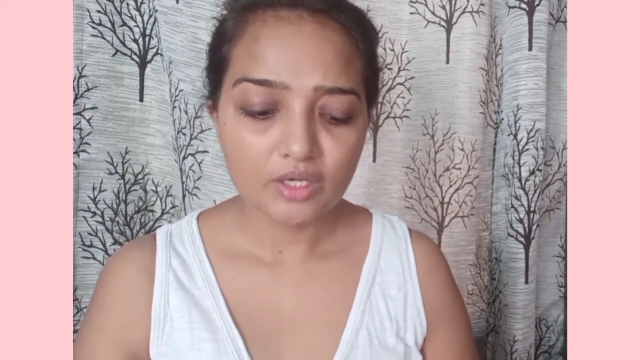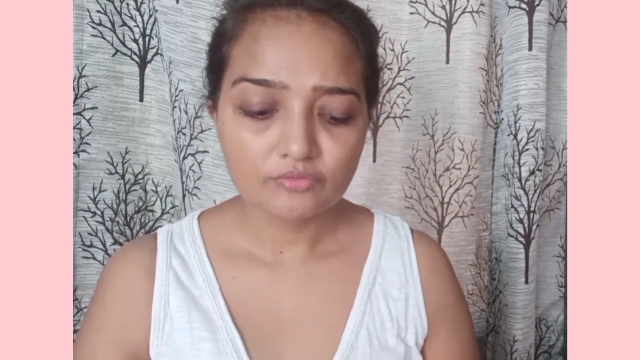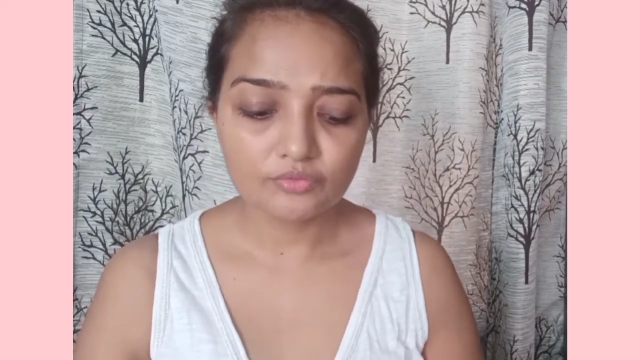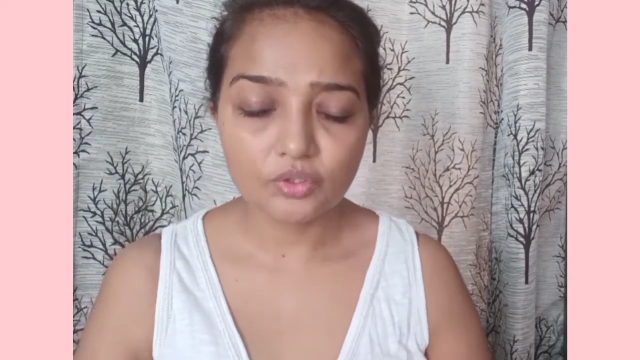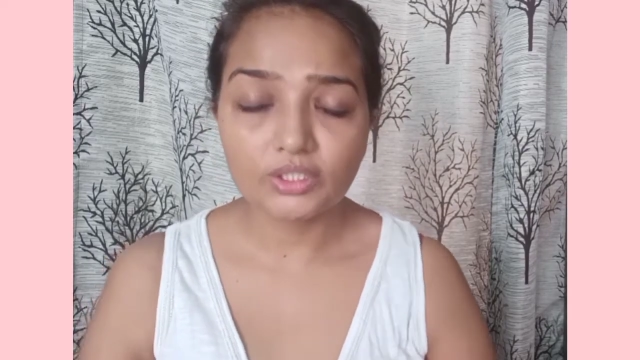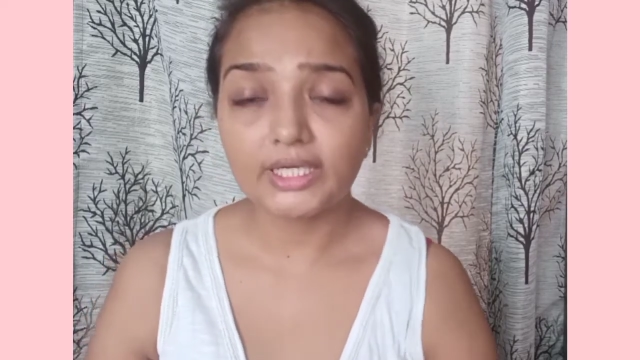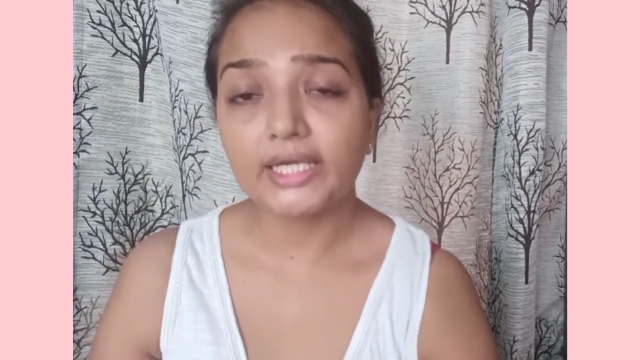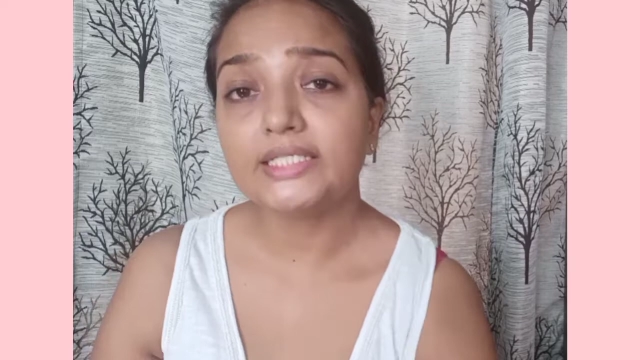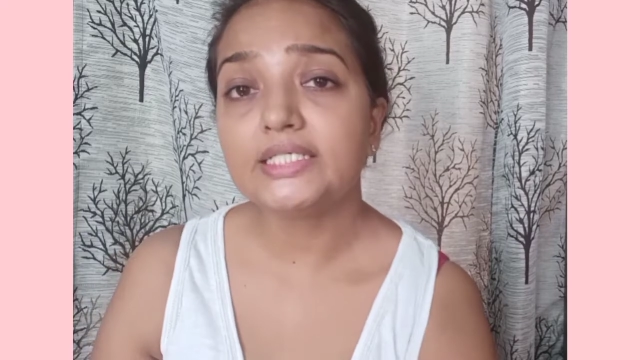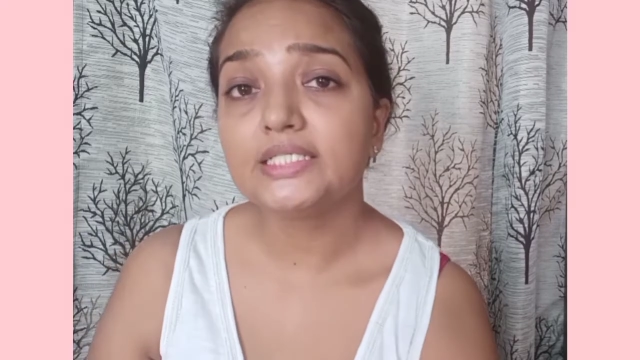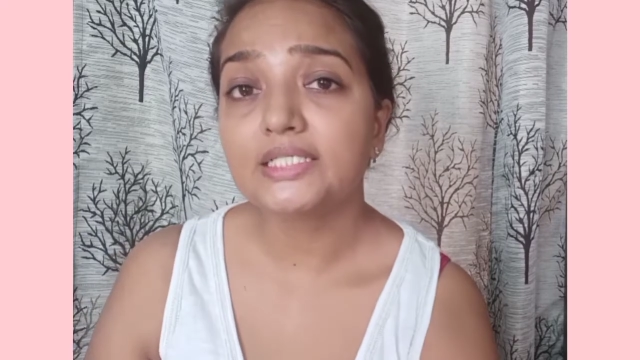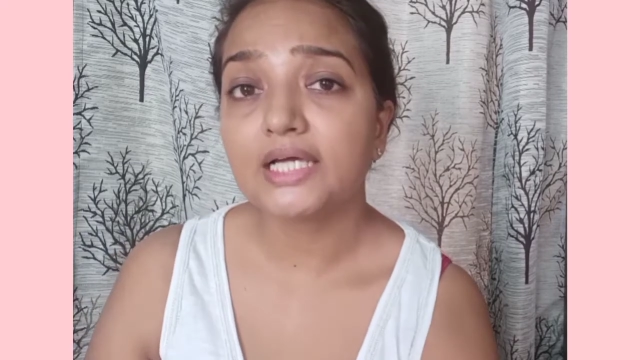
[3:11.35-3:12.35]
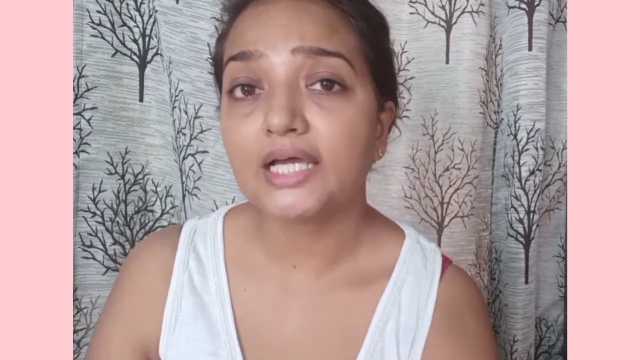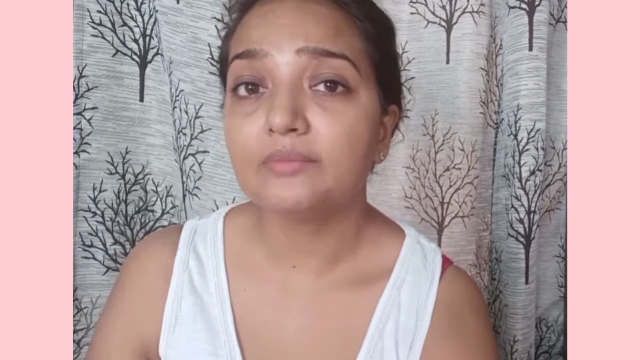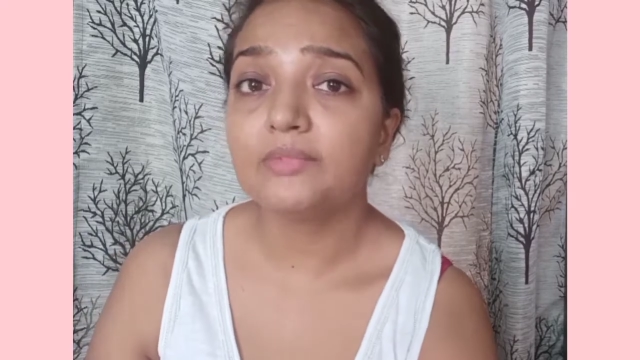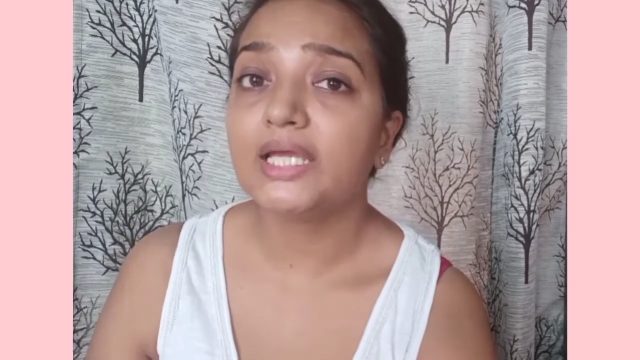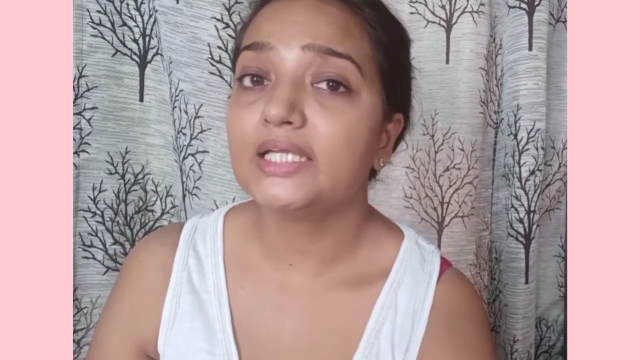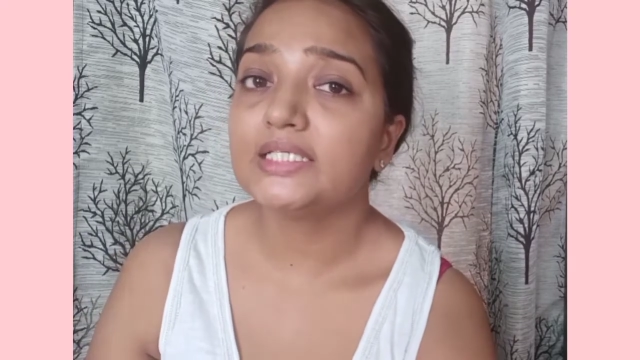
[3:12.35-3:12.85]
For any time,
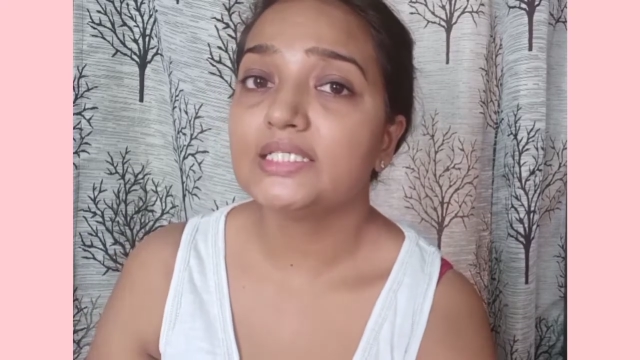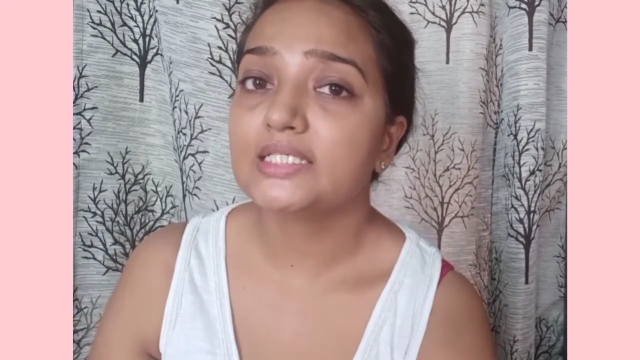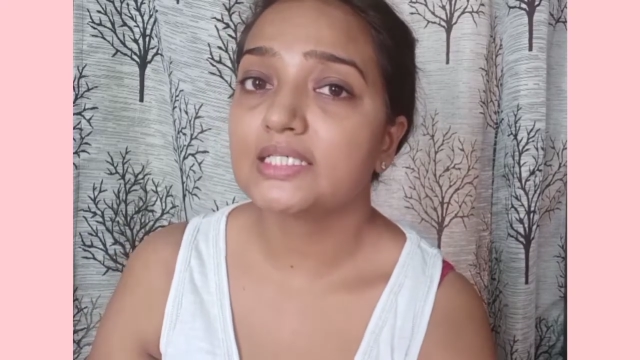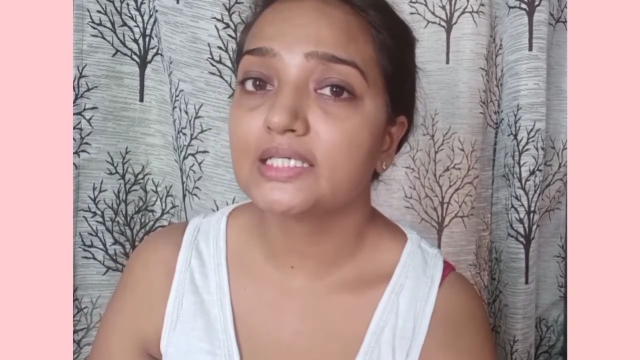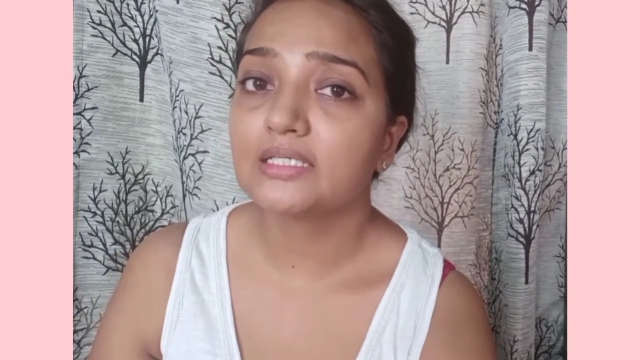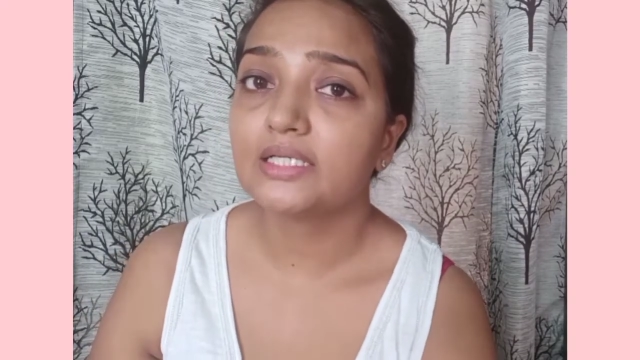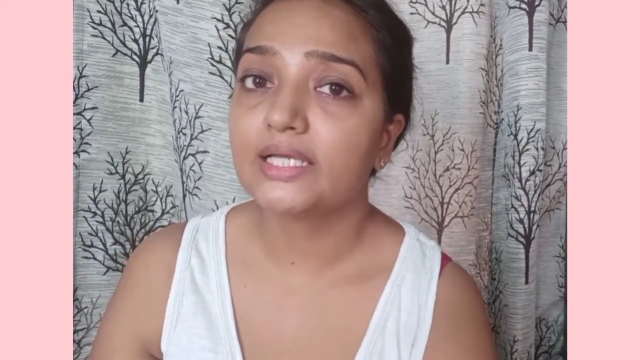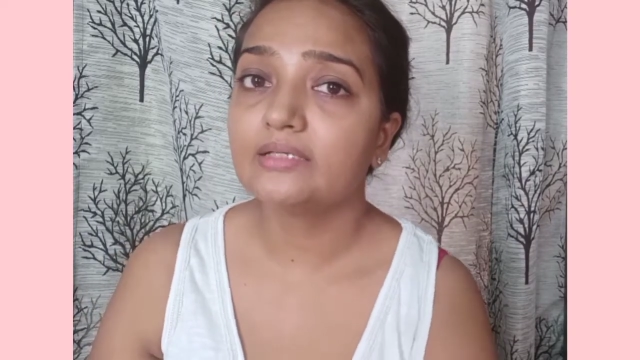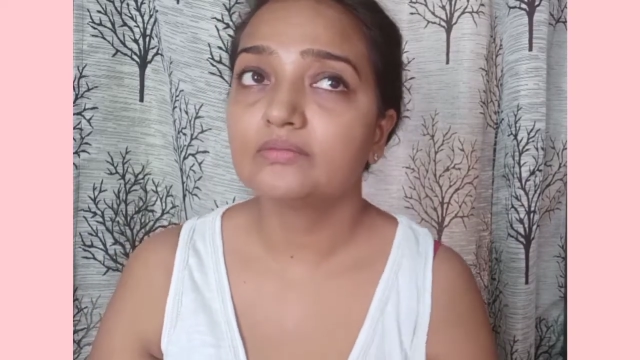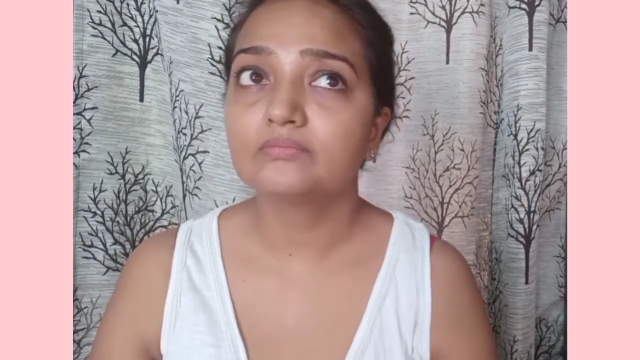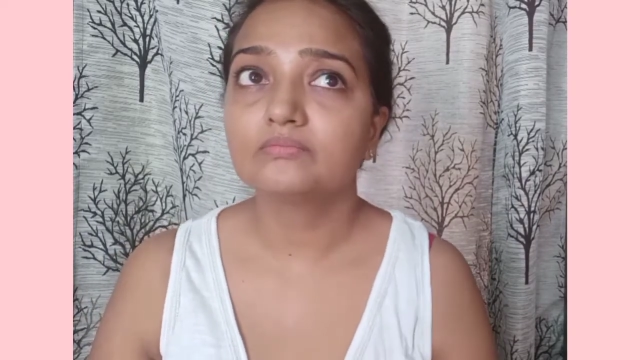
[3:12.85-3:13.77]
any skin like